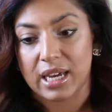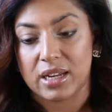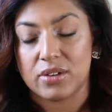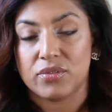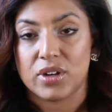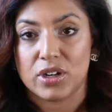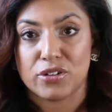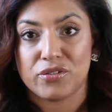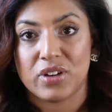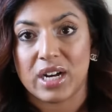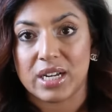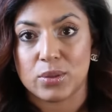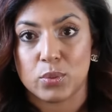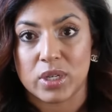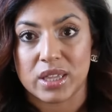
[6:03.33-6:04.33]
and
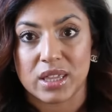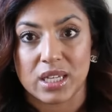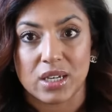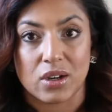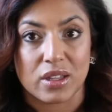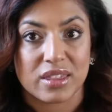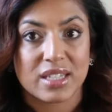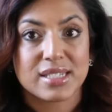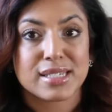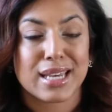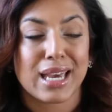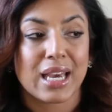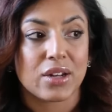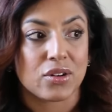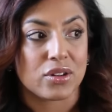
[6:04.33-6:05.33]
verified with the
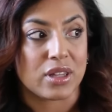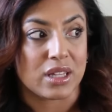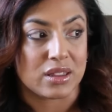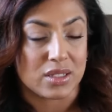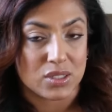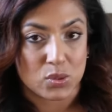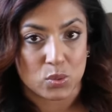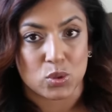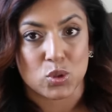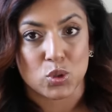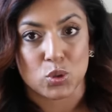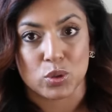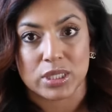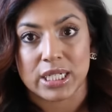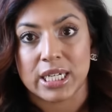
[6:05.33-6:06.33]
authenticator that this was
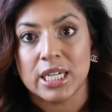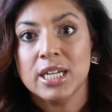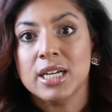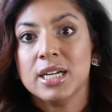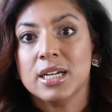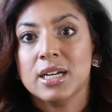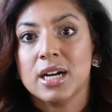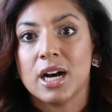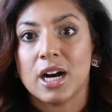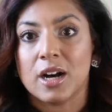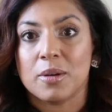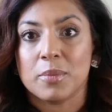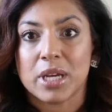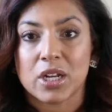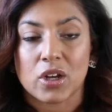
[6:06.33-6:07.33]
truly
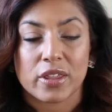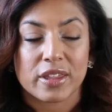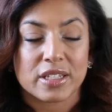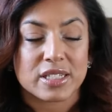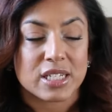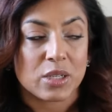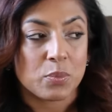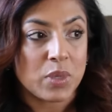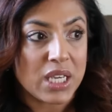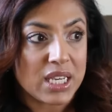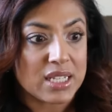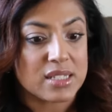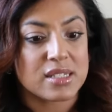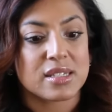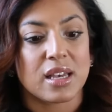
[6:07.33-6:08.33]
an authentic
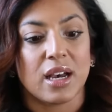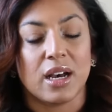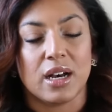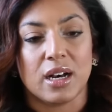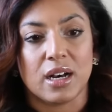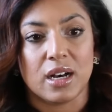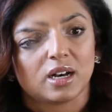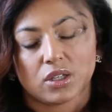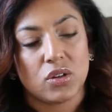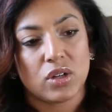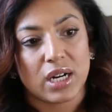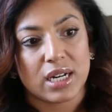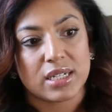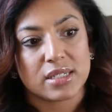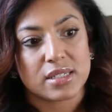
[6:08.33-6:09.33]
piece. You
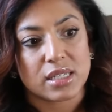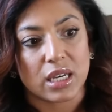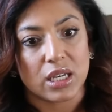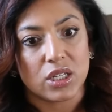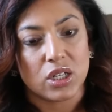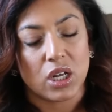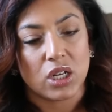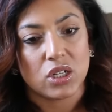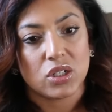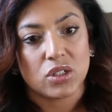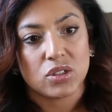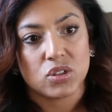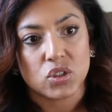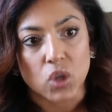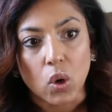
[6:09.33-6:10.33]
guys
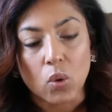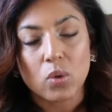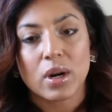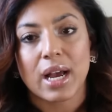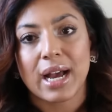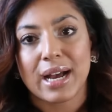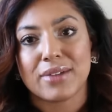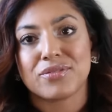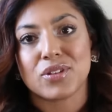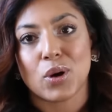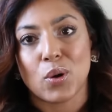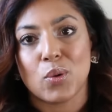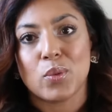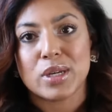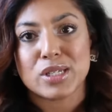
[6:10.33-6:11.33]
don't have
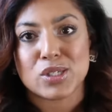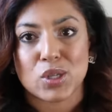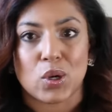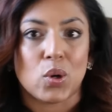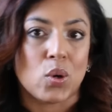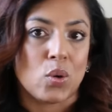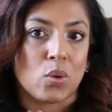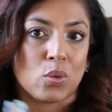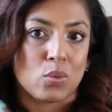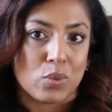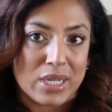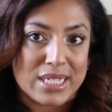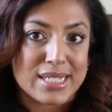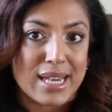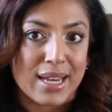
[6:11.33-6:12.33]
to always go
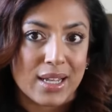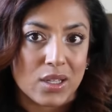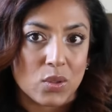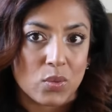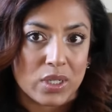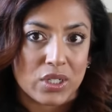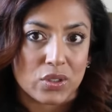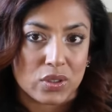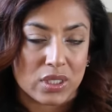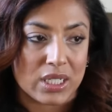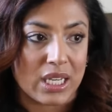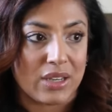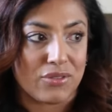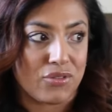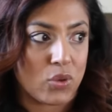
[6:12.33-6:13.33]
retail when you're
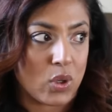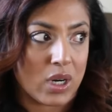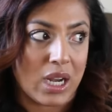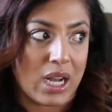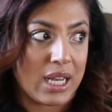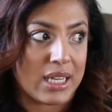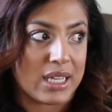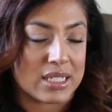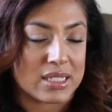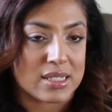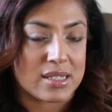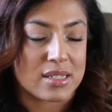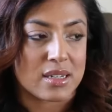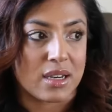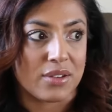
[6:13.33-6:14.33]
looking for high-end
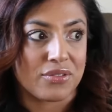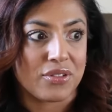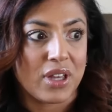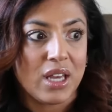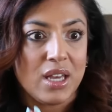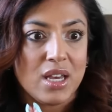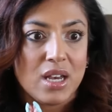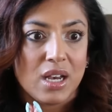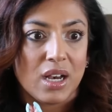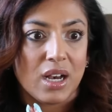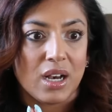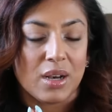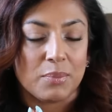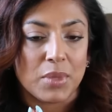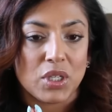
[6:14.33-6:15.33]
stuff.
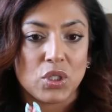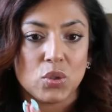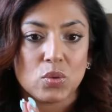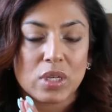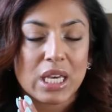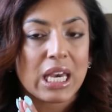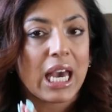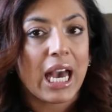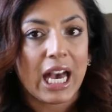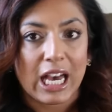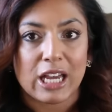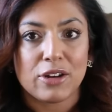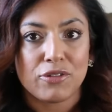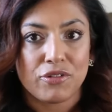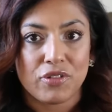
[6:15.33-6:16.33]
You
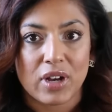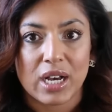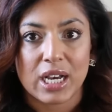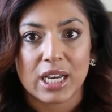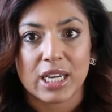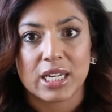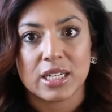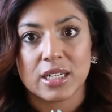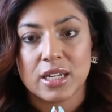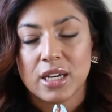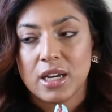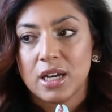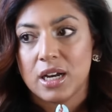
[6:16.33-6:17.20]
can find